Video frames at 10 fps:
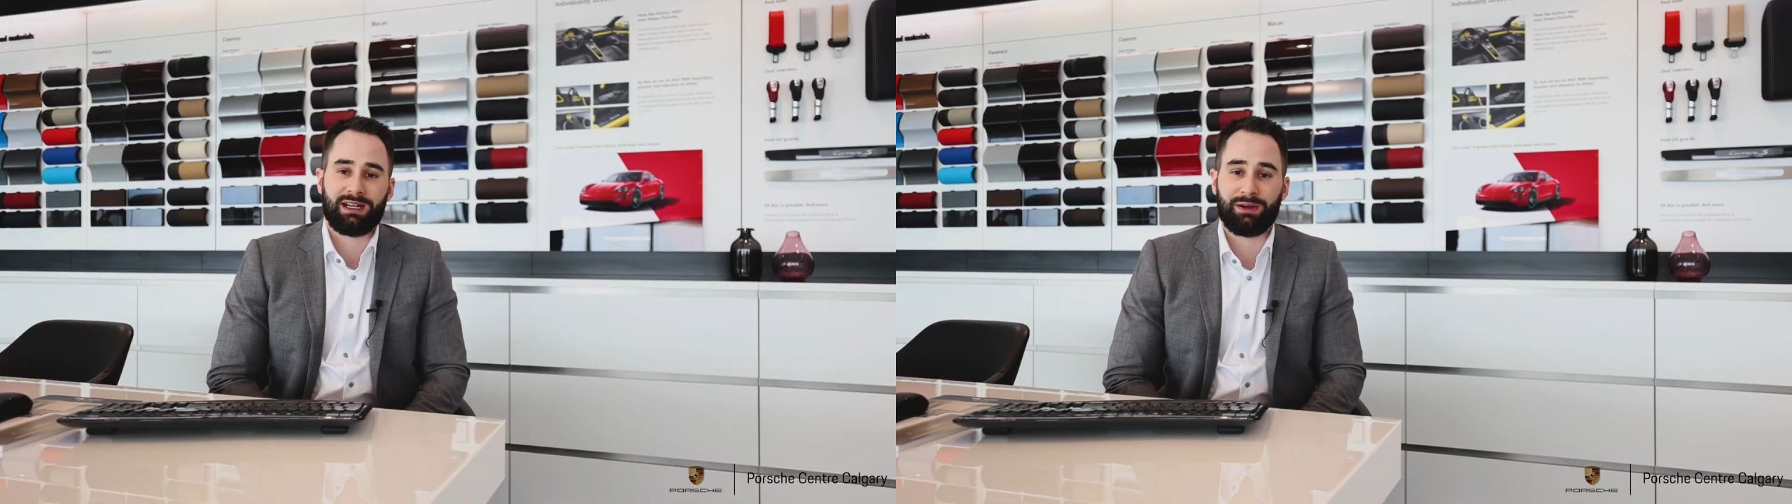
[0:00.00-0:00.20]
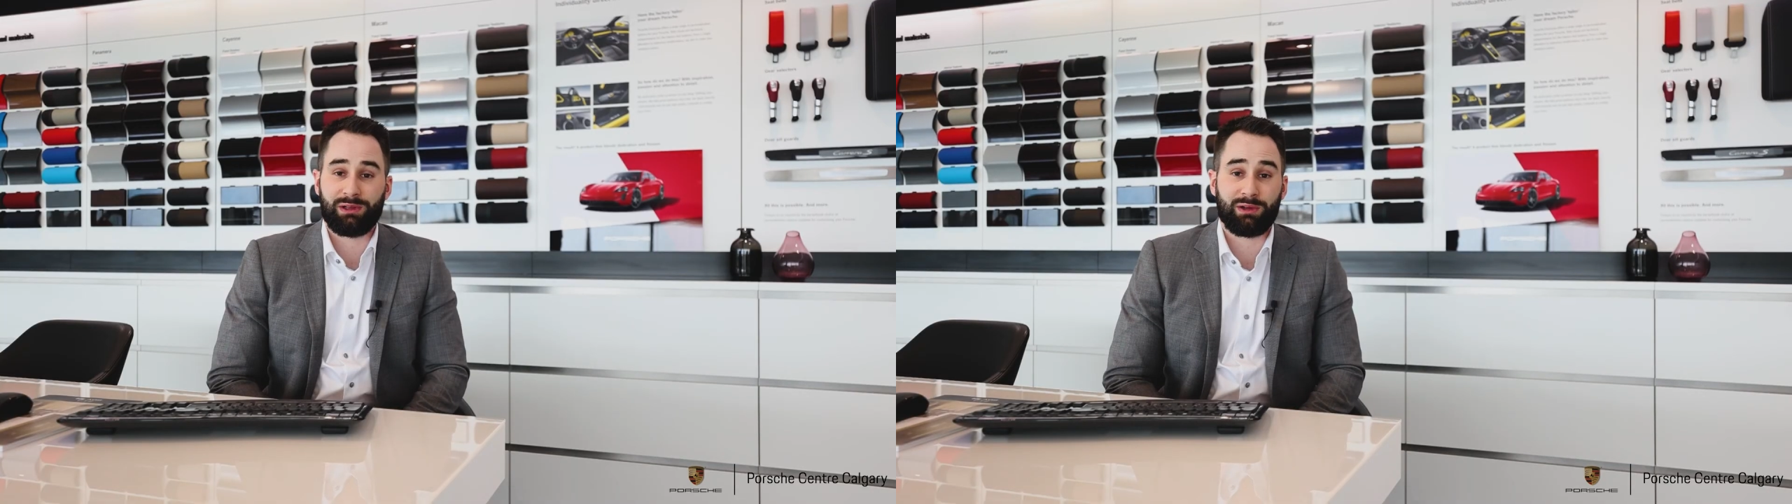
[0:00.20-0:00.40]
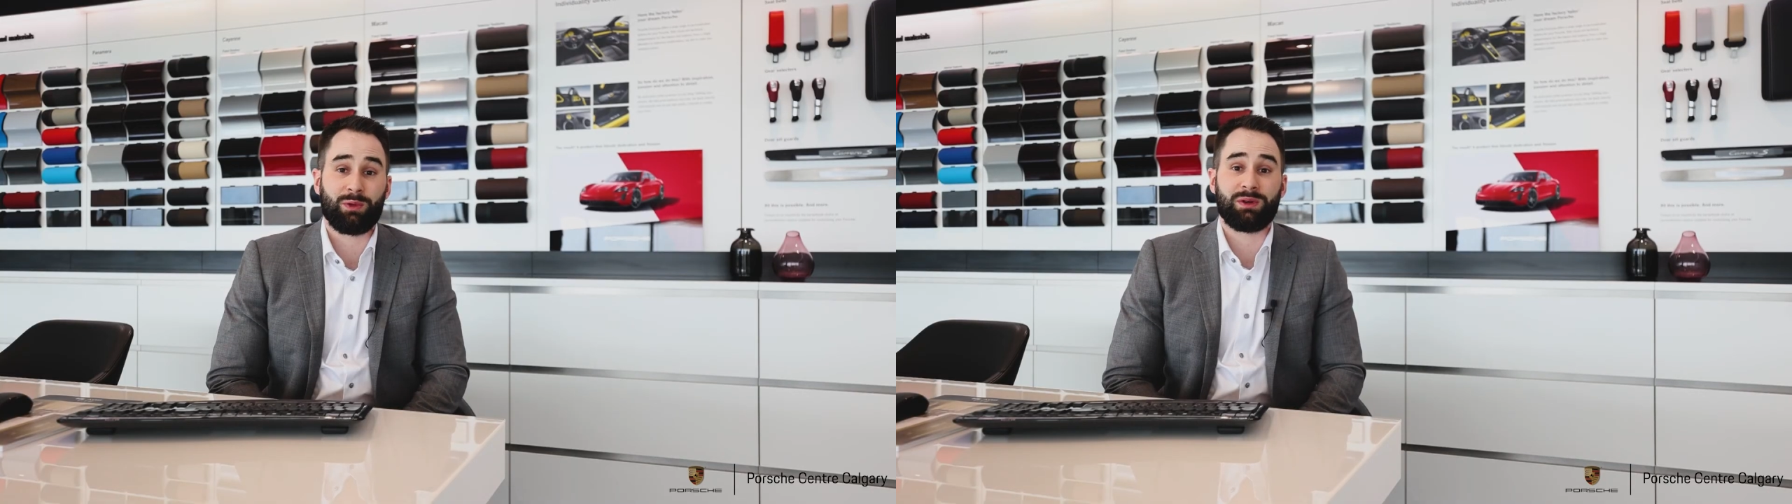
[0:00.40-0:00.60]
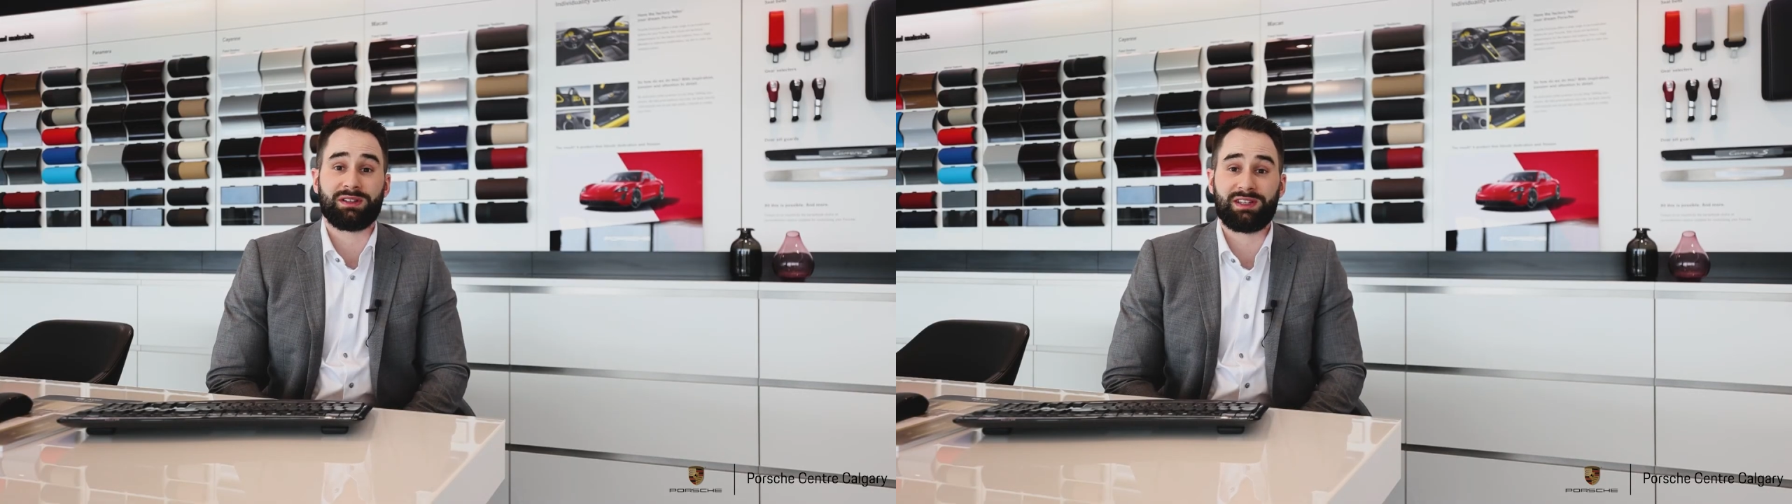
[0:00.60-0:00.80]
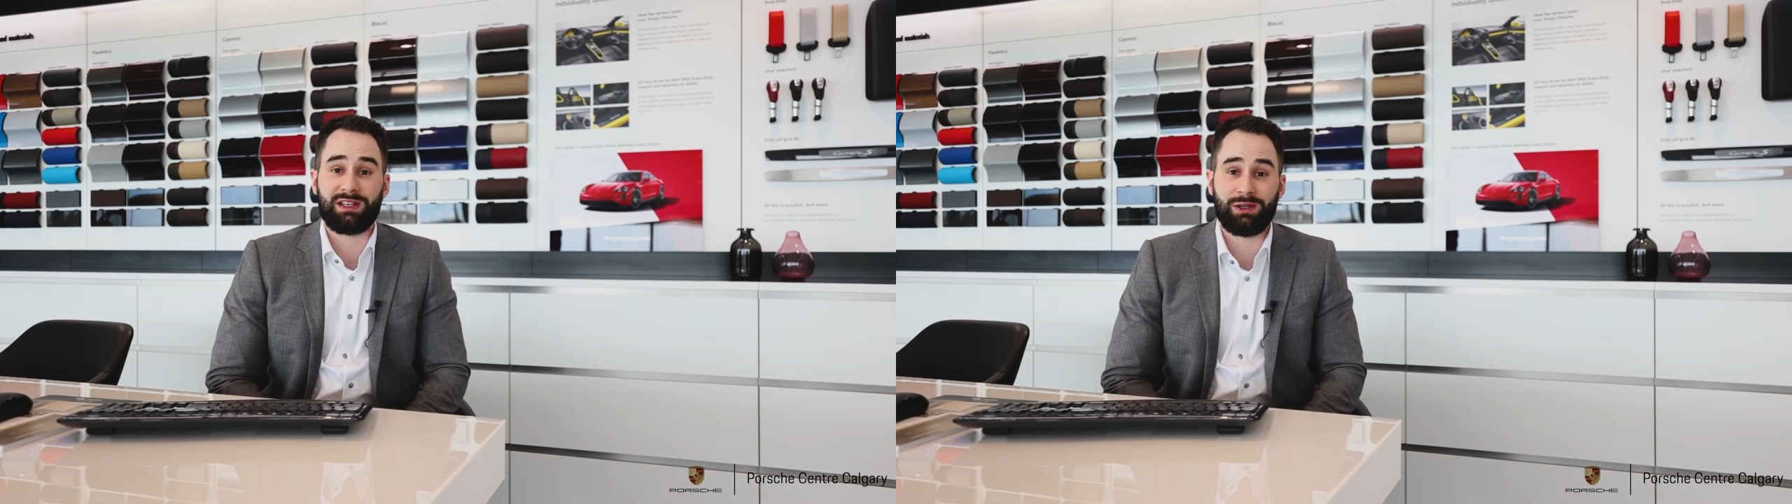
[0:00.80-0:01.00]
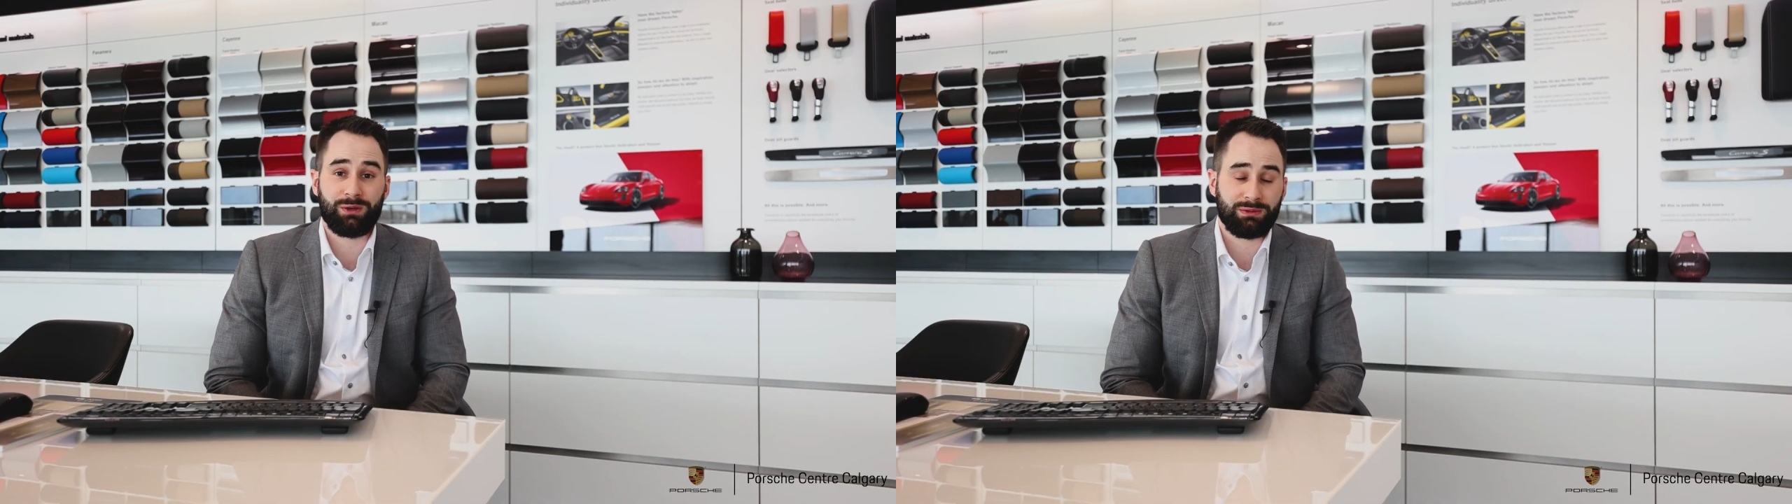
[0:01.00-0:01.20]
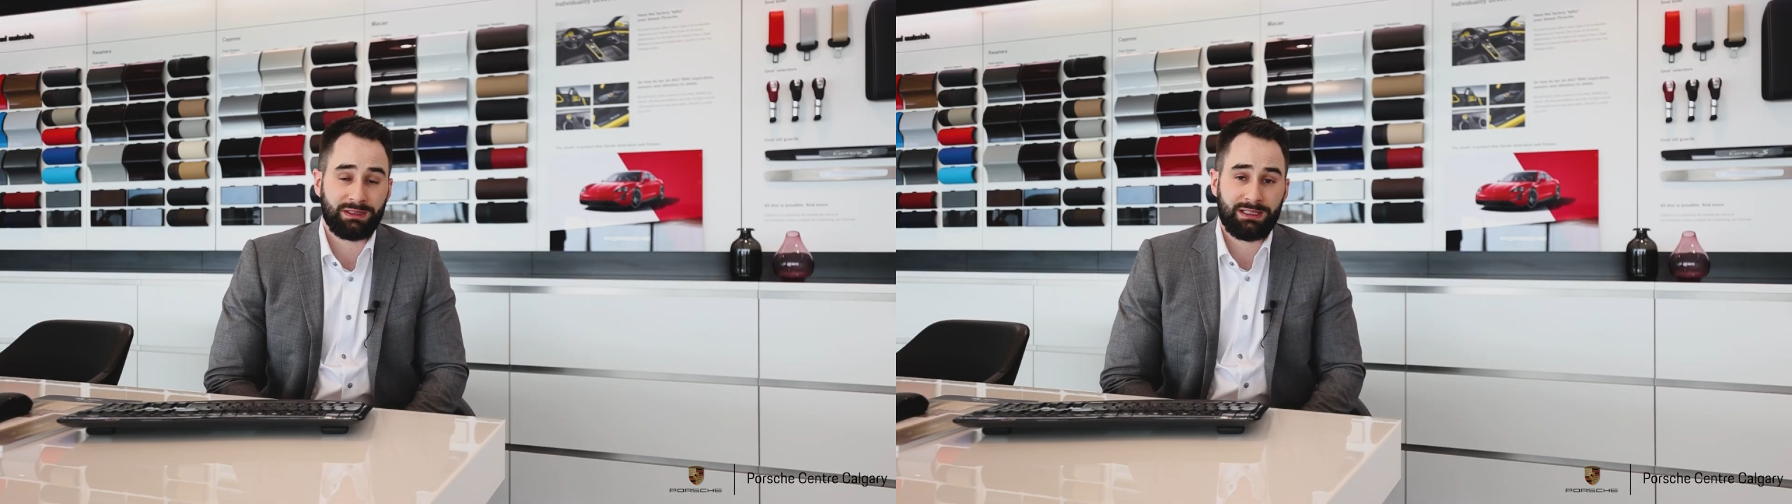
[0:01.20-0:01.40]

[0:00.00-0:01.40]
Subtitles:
we look forward to seeing you.